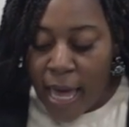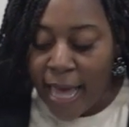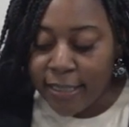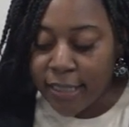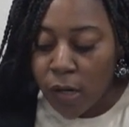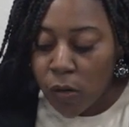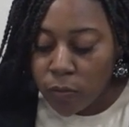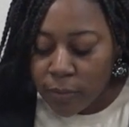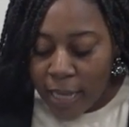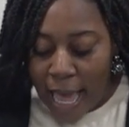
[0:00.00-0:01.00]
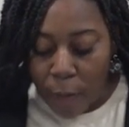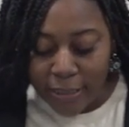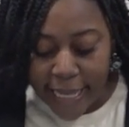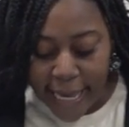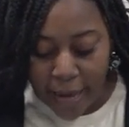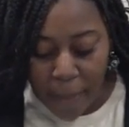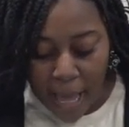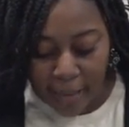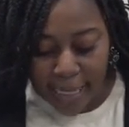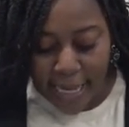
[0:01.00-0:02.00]
And so I was thinking
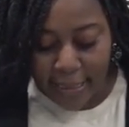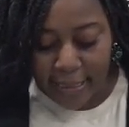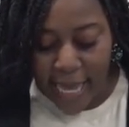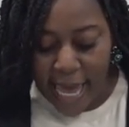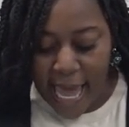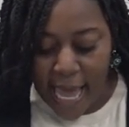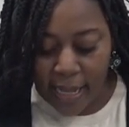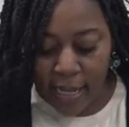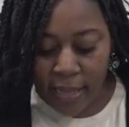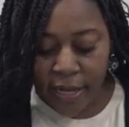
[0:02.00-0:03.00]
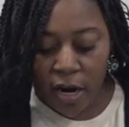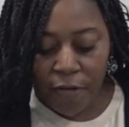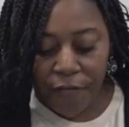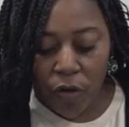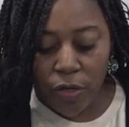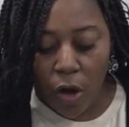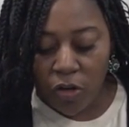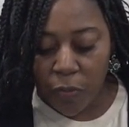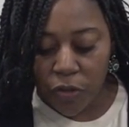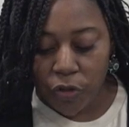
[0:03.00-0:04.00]
about this, and there are a few
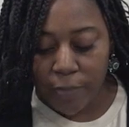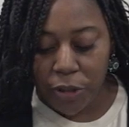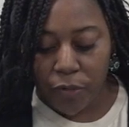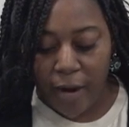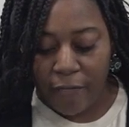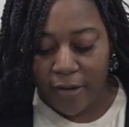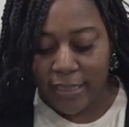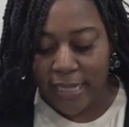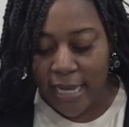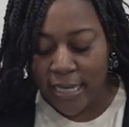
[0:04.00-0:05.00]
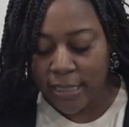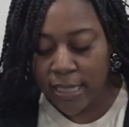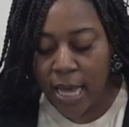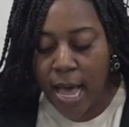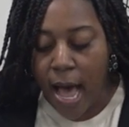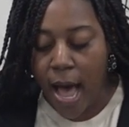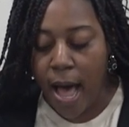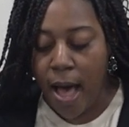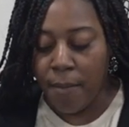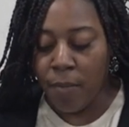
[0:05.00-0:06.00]
notable scripture references.
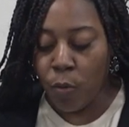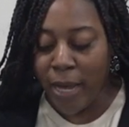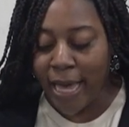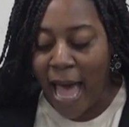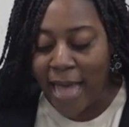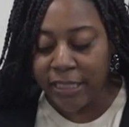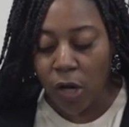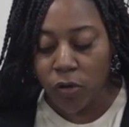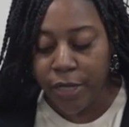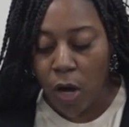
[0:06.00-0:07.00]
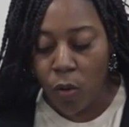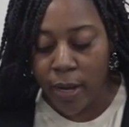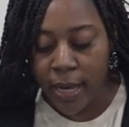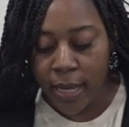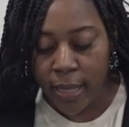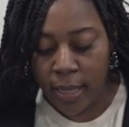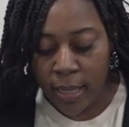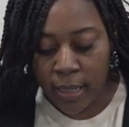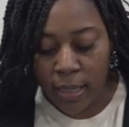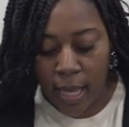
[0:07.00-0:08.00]
When God told Noah,
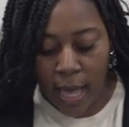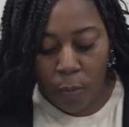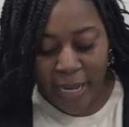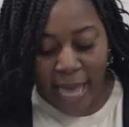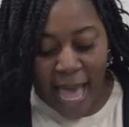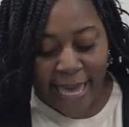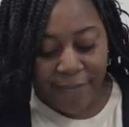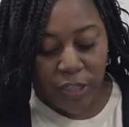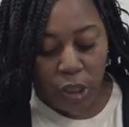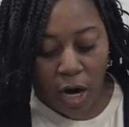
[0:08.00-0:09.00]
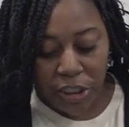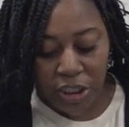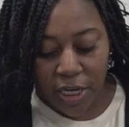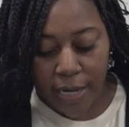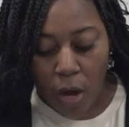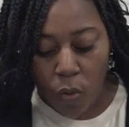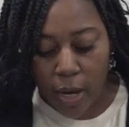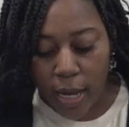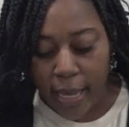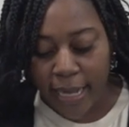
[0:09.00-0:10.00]
when God gave the charge to
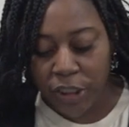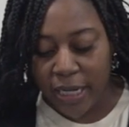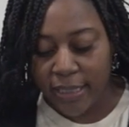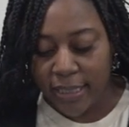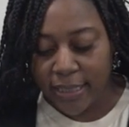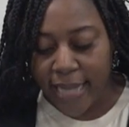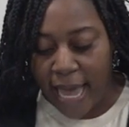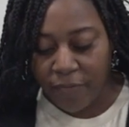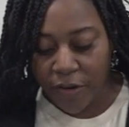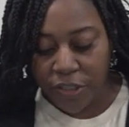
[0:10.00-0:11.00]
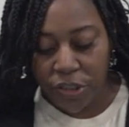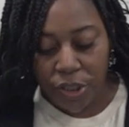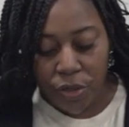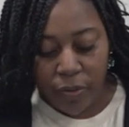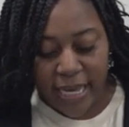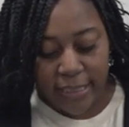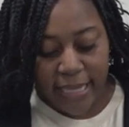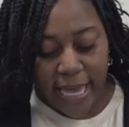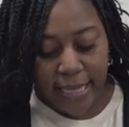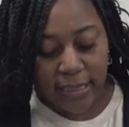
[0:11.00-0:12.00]
Noah in Genesis 9, verse 2, he
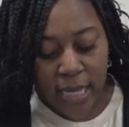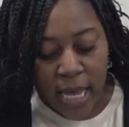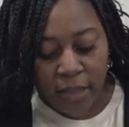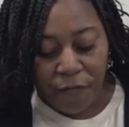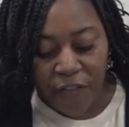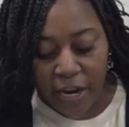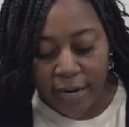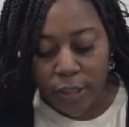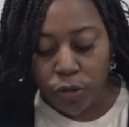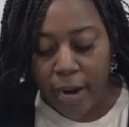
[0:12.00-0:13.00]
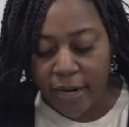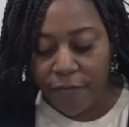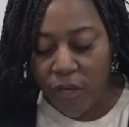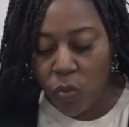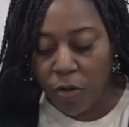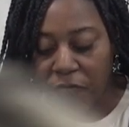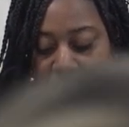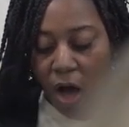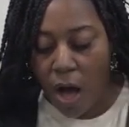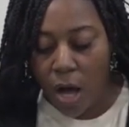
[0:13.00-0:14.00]
says, "The fear and dread of you will
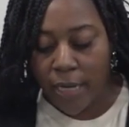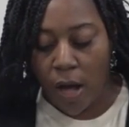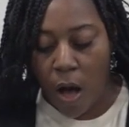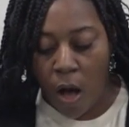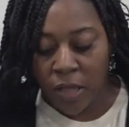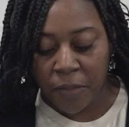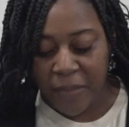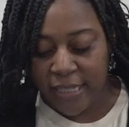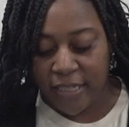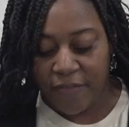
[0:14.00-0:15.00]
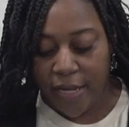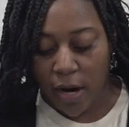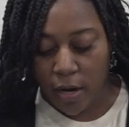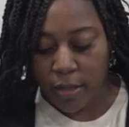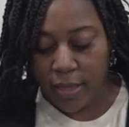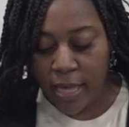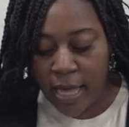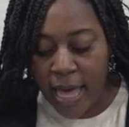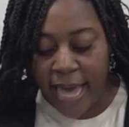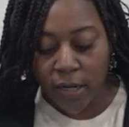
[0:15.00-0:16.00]
fall on all the beasts of the earth
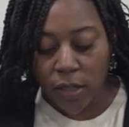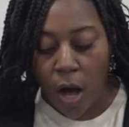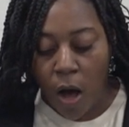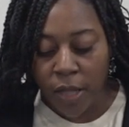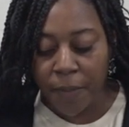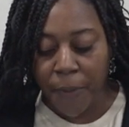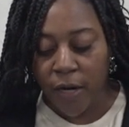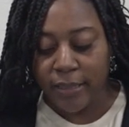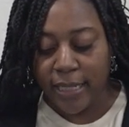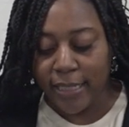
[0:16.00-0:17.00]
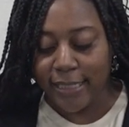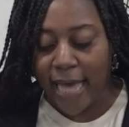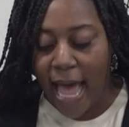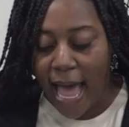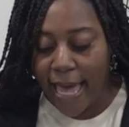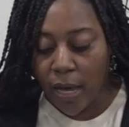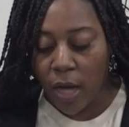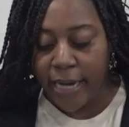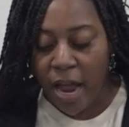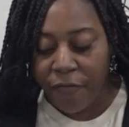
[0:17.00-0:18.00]
and on all the birds in the sky,
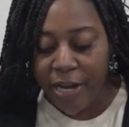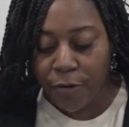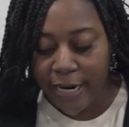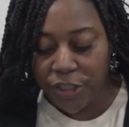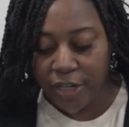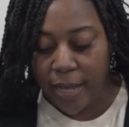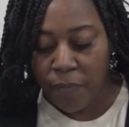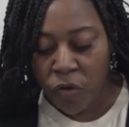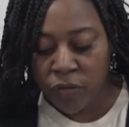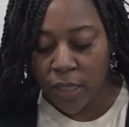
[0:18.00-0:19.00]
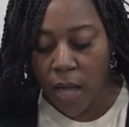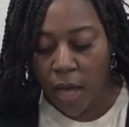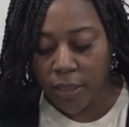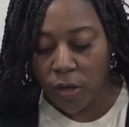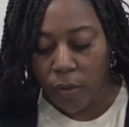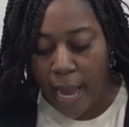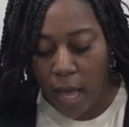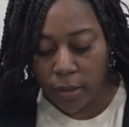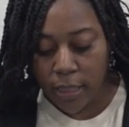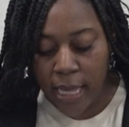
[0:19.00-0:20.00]
on every creature that moves along the
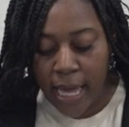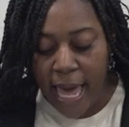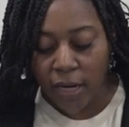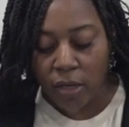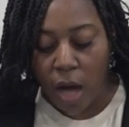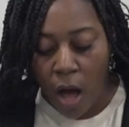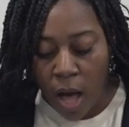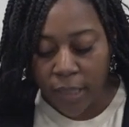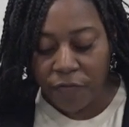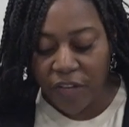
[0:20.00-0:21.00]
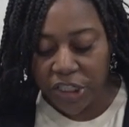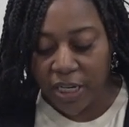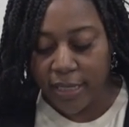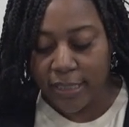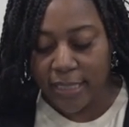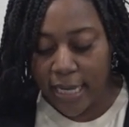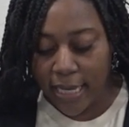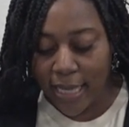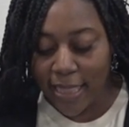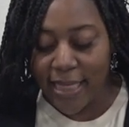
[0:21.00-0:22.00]
ground, and on all the fish in the
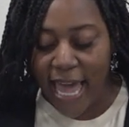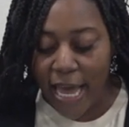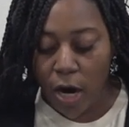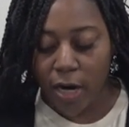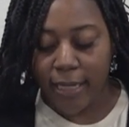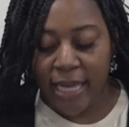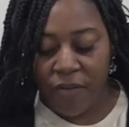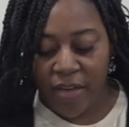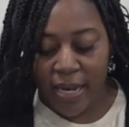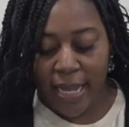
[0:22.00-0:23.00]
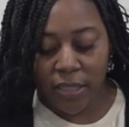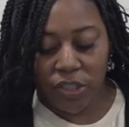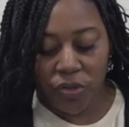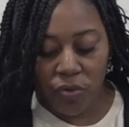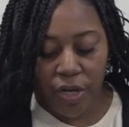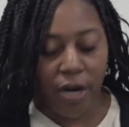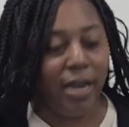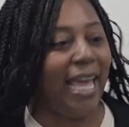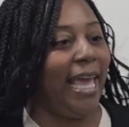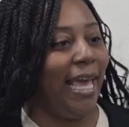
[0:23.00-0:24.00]
sea. They are given into your
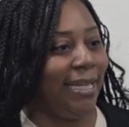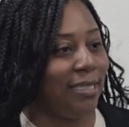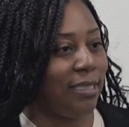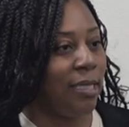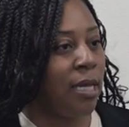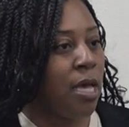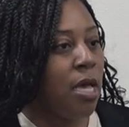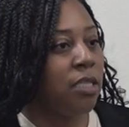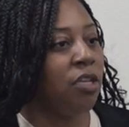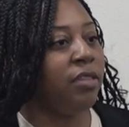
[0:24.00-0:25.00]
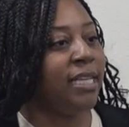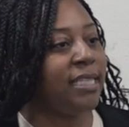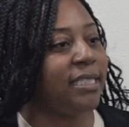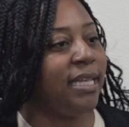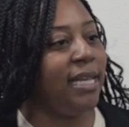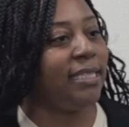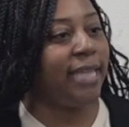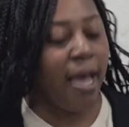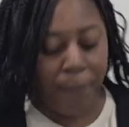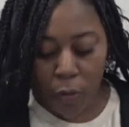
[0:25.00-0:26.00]
hands." So this is an
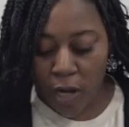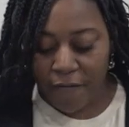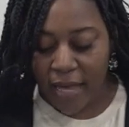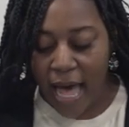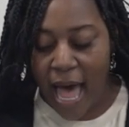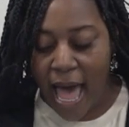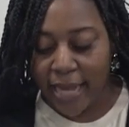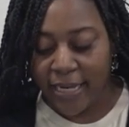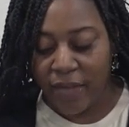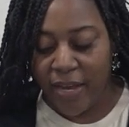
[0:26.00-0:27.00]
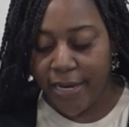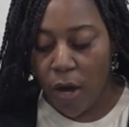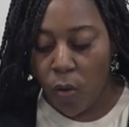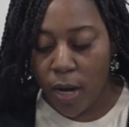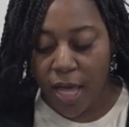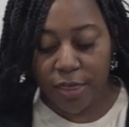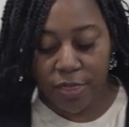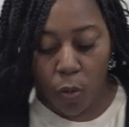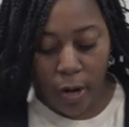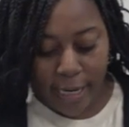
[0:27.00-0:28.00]
example of God giving Noah
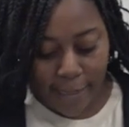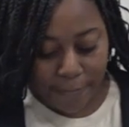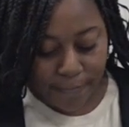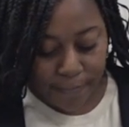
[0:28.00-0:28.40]
authority.